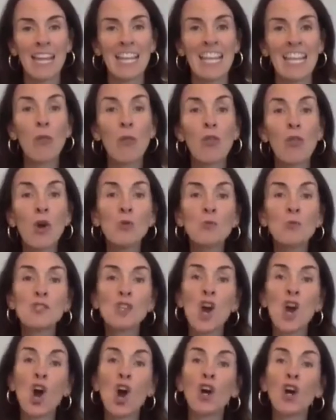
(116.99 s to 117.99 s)
Now those
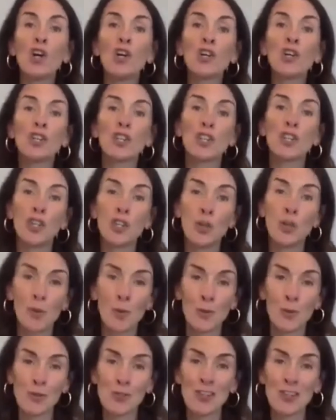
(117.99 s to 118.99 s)
are
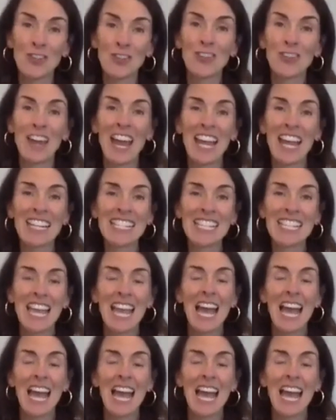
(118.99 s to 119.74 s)
huge, right?